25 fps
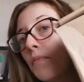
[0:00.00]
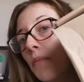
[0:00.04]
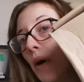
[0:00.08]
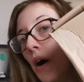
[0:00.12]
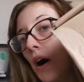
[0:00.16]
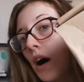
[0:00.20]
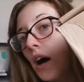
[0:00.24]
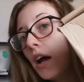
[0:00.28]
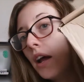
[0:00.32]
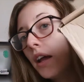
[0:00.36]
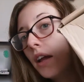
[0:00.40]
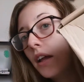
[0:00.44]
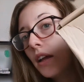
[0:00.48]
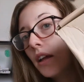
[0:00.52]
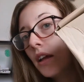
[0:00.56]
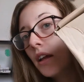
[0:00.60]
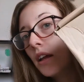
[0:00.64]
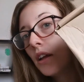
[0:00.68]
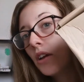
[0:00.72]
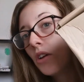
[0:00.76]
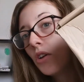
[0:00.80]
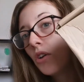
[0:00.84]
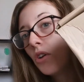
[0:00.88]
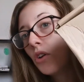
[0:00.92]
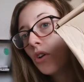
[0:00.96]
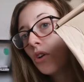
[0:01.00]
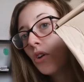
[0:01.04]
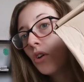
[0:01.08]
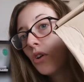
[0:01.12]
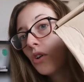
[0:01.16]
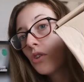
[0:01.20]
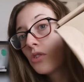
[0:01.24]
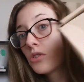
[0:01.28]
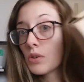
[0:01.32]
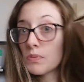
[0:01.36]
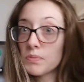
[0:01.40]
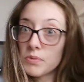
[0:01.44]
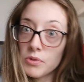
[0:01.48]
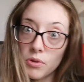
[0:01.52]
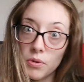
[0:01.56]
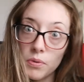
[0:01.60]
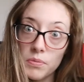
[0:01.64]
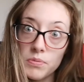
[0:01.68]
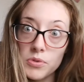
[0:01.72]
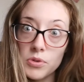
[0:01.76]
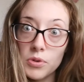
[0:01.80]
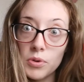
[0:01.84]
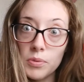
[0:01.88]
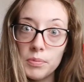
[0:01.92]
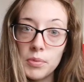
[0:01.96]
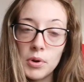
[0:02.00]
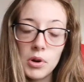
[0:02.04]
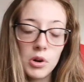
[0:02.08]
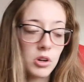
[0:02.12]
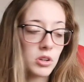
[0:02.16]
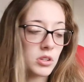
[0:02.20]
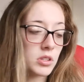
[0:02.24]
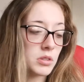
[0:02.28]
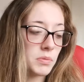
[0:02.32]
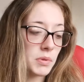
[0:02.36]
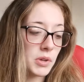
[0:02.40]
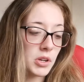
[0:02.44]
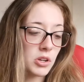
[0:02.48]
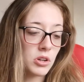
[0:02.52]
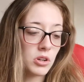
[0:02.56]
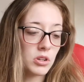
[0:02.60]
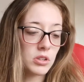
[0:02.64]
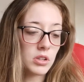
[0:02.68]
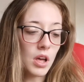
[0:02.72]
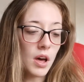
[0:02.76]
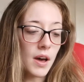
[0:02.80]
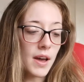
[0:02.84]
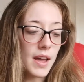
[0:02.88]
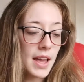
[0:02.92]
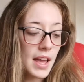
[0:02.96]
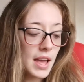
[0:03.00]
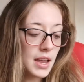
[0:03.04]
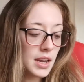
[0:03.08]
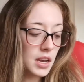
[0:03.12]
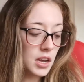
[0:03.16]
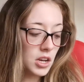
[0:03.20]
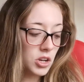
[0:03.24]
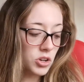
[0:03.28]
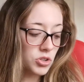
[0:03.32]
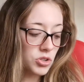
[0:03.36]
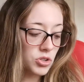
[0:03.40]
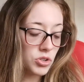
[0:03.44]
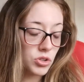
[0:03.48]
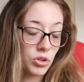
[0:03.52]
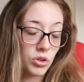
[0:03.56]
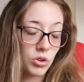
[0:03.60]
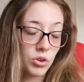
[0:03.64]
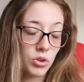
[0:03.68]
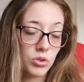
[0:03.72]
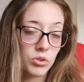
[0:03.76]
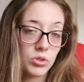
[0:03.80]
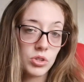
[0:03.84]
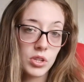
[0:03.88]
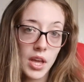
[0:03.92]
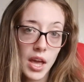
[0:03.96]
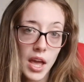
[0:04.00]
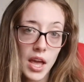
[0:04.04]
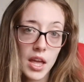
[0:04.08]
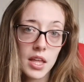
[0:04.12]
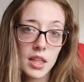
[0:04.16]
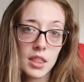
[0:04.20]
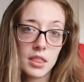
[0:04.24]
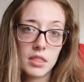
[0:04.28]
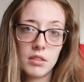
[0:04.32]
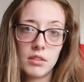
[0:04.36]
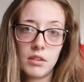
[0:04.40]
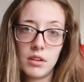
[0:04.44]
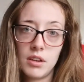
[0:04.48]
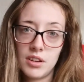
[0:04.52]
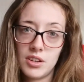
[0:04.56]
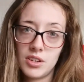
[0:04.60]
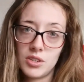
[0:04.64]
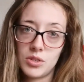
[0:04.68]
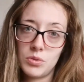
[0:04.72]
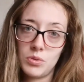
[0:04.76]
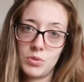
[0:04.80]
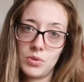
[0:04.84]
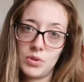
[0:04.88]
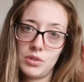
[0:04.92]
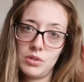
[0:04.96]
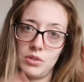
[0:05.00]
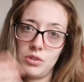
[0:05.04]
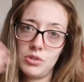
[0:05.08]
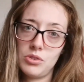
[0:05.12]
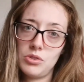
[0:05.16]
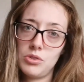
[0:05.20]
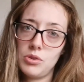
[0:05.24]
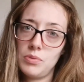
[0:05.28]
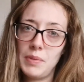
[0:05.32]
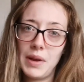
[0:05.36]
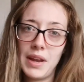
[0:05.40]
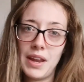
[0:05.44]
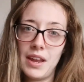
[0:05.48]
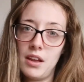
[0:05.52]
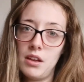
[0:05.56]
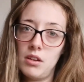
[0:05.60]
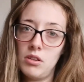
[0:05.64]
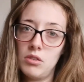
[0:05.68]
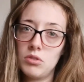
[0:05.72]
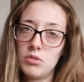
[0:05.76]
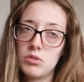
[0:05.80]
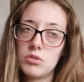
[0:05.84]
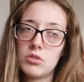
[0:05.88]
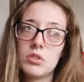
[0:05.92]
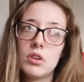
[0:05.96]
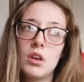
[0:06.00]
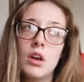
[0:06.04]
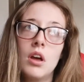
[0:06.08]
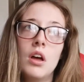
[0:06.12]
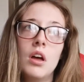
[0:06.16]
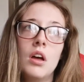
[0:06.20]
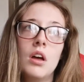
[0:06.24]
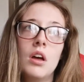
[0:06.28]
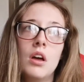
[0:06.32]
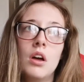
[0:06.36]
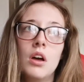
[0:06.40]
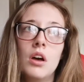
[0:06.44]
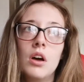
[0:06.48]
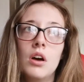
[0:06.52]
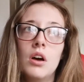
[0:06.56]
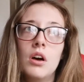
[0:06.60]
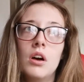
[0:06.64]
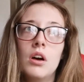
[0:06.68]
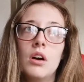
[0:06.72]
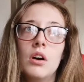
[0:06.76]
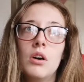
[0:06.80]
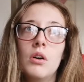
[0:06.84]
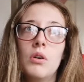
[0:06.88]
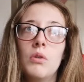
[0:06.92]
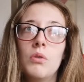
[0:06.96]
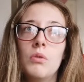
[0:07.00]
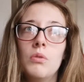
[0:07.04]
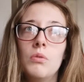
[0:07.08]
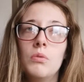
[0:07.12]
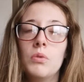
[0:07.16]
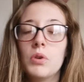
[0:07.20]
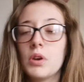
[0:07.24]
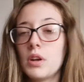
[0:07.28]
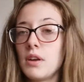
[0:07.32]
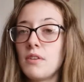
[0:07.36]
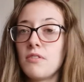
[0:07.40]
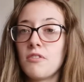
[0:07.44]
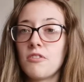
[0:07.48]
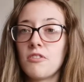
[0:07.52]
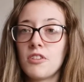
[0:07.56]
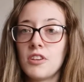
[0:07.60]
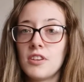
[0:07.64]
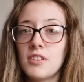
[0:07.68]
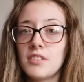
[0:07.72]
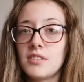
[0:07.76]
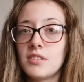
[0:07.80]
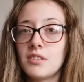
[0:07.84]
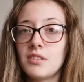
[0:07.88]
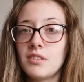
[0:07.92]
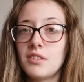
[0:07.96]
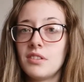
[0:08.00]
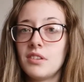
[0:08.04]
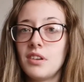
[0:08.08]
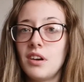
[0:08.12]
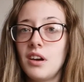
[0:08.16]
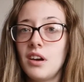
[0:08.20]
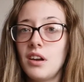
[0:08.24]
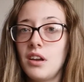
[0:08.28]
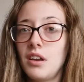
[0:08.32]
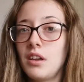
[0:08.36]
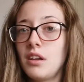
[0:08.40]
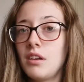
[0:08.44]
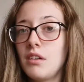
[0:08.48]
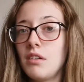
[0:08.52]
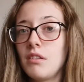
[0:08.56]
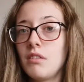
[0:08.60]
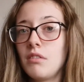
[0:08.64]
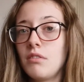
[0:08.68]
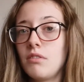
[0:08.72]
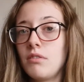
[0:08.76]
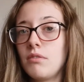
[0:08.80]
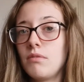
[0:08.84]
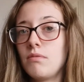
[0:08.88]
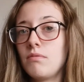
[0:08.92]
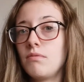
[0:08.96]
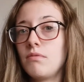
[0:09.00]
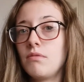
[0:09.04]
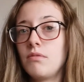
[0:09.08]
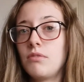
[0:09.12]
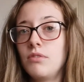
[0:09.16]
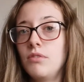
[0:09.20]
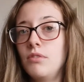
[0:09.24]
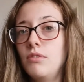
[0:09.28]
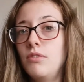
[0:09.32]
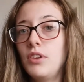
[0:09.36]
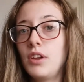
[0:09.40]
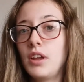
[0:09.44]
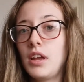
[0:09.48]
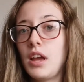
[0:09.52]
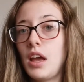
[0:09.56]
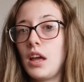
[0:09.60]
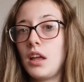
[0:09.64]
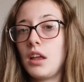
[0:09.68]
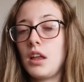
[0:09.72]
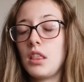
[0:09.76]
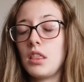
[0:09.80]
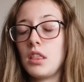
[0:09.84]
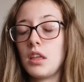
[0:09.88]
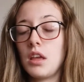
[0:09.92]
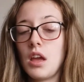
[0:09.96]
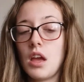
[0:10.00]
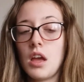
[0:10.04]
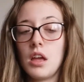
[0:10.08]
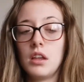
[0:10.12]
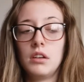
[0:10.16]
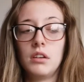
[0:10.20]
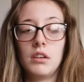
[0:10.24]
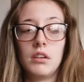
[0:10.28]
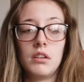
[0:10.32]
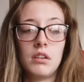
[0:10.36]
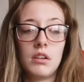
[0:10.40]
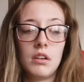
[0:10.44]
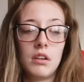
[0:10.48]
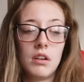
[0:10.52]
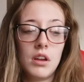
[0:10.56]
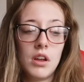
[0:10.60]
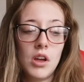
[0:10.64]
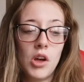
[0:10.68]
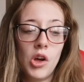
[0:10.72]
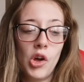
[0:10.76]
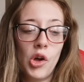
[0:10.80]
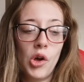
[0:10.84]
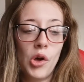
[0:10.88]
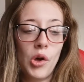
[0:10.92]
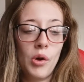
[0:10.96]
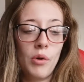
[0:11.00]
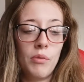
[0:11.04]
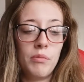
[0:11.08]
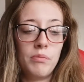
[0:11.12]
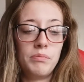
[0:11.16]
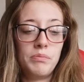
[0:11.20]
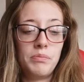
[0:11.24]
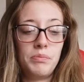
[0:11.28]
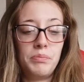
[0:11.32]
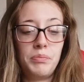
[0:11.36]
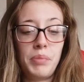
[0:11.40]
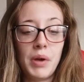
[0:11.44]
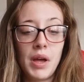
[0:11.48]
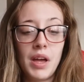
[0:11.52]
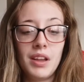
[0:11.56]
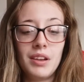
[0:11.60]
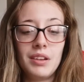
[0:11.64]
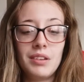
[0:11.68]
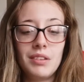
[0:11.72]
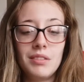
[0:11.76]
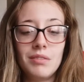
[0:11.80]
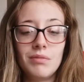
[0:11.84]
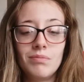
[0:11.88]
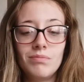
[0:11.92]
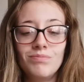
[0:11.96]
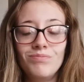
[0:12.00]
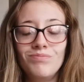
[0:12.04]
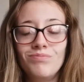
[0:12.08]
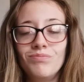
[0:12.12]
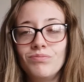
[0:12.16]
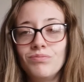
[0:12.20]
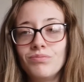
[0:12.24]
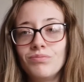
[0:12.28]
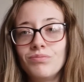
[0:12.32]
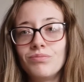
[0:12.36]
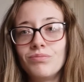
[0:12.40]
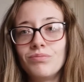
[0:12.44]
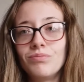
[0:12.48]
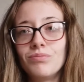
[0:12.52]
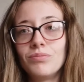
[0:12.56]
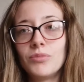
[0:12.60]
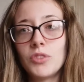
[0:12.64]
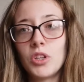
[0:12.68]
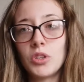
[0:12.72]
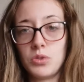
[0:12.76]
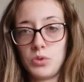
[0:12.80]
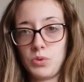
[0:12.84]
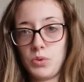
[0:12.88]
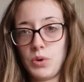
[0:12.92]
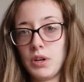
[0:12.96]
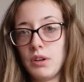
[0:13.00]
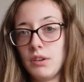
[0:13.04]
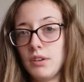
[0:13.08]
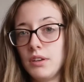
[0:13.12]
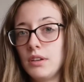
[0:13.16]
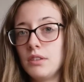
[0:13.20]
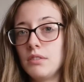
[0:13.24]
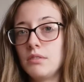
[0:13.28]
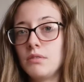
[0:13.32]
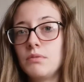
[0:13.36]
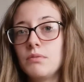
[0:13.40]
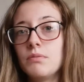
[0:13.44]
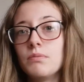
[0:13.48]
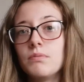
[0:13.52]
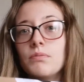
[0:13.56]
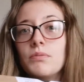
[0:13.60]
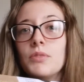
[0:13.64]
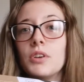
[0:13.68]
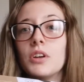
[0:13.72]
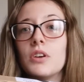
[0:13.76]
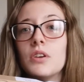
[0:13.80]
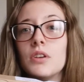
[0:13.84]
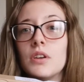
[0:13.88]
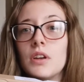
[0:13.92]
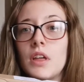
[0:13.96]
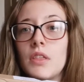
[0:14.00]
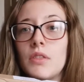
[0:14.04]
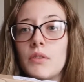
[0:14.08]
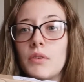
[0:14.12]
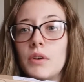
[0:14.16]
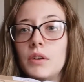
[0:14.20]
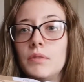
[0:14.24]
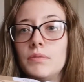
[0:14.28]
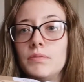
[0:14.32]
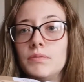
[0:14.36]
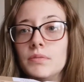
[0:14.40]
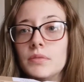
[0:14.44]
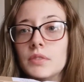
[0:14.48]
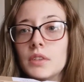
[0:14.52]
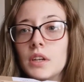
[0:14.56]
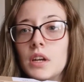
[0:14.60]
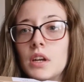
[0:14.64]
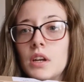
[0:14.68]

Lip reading: my subscription box because I had issues getting the last one to my house. Whatever reason, I kind of forget in the end. But not to worry, we got another one.